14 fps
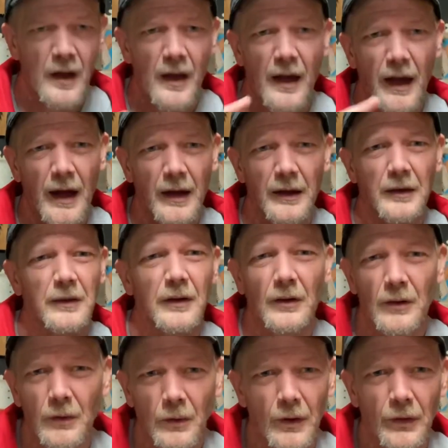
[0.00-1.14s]
How to deal
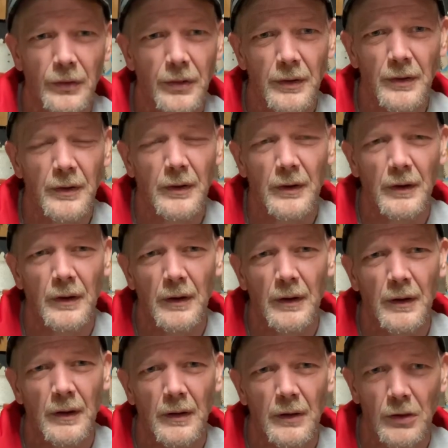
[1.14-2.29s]
with
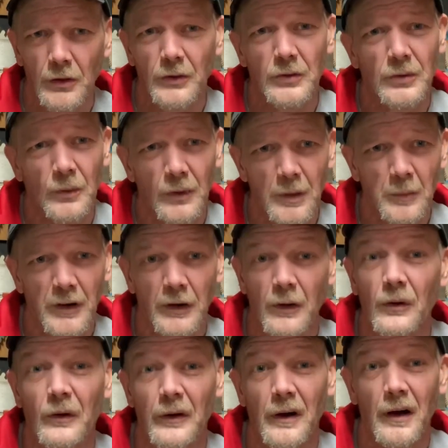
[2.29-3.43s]
loose women
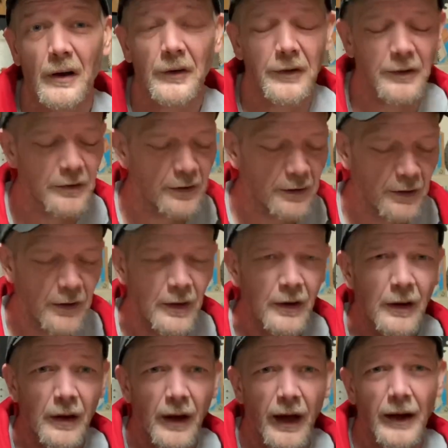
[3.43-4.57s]
or not to,
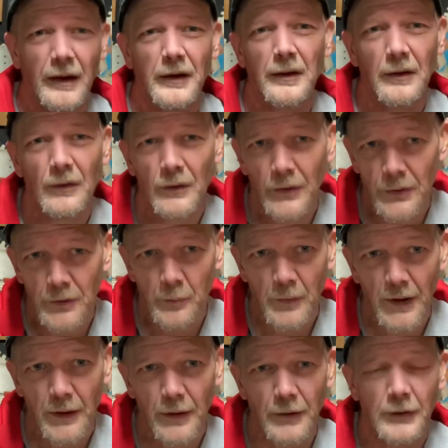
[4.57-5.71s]
how to deal with your
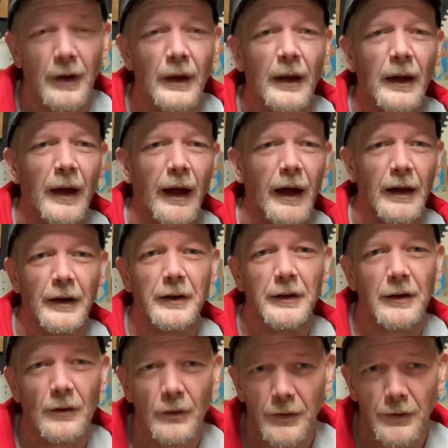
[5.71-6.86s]
marriage, how to
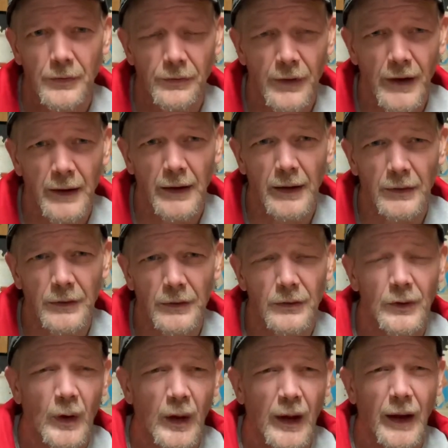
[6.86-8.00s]
deal with your finances,
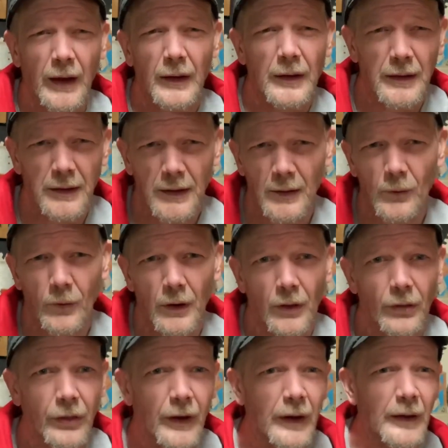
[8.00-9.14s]
how to get
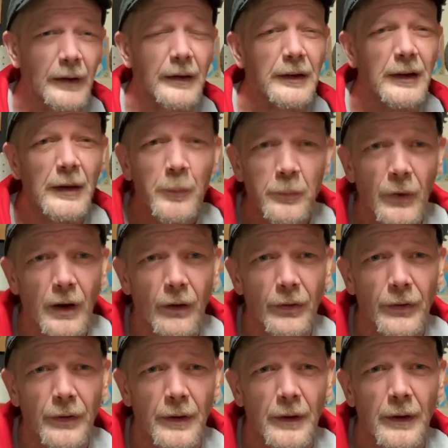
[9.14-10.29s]
wealth, how to keep wealth,
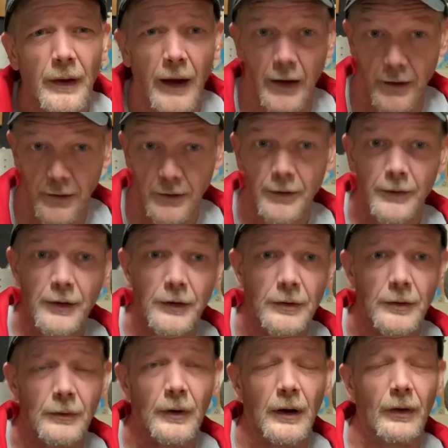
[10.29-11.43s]
how to increase
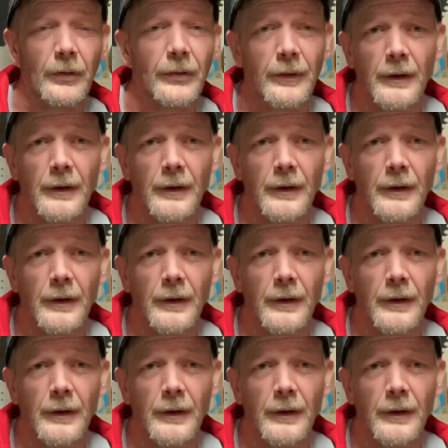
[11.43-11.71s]
your wealth.